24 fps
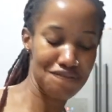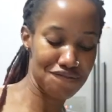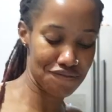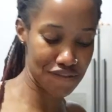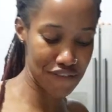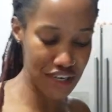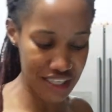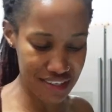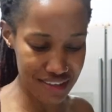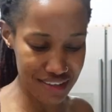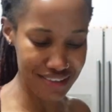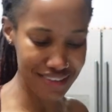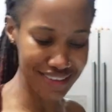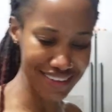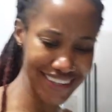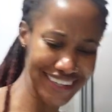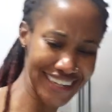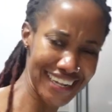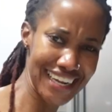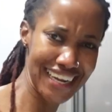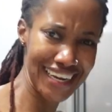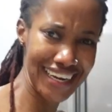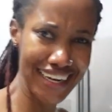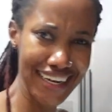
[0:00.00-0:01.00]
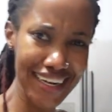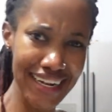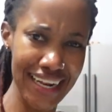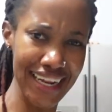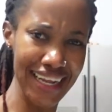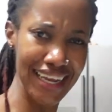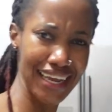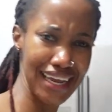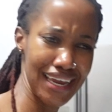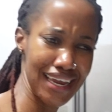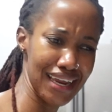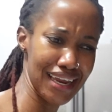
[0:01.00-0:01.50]
Fresh a clean,
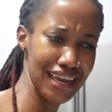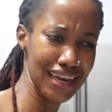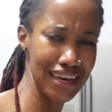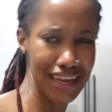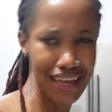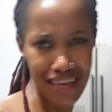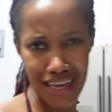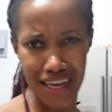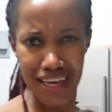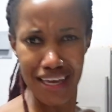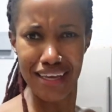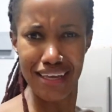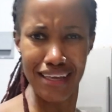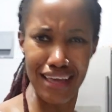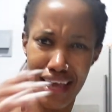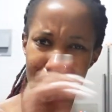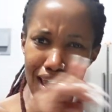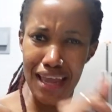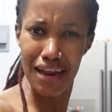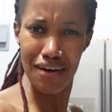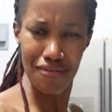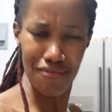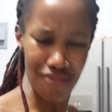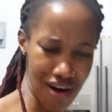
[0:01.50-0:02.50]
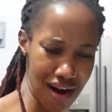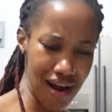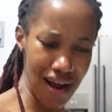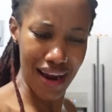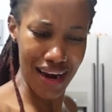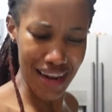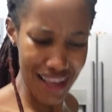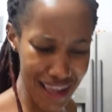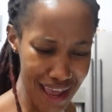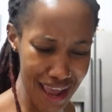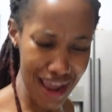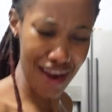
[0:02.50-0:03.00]
clean. You ain't
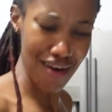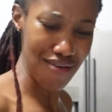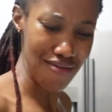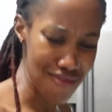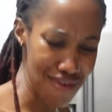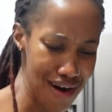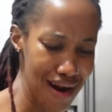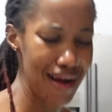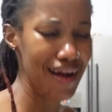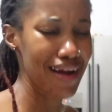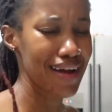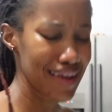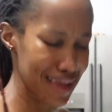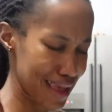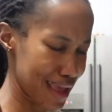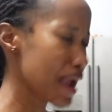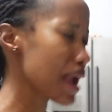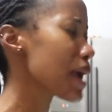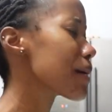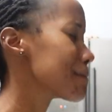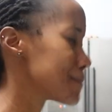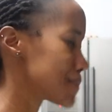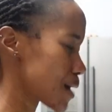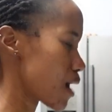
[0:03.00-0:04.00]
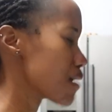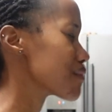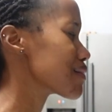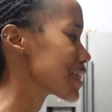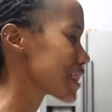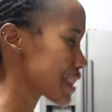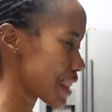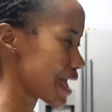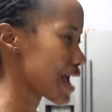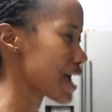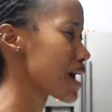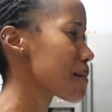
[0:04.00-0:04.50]
running, you ain't running, you ain't balling
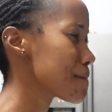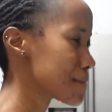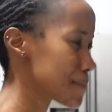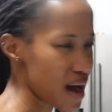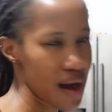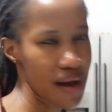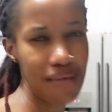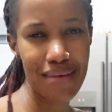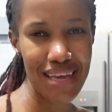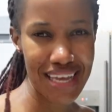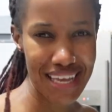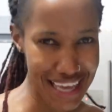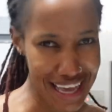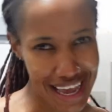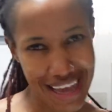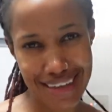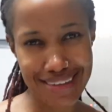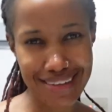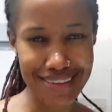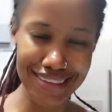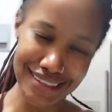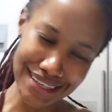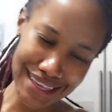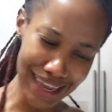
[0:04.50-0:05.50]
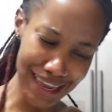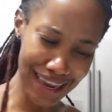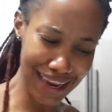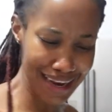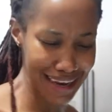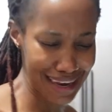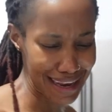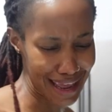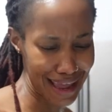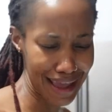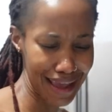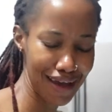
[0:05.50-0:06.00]
like I'm balling, you ain't
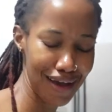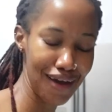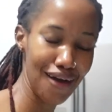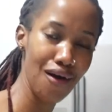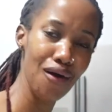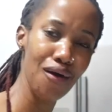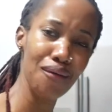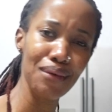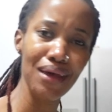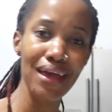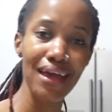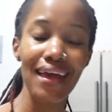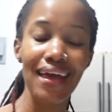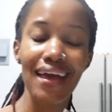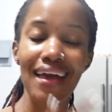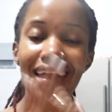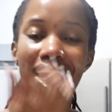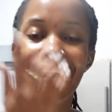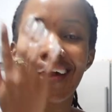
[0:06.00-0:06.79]
saying that, homie.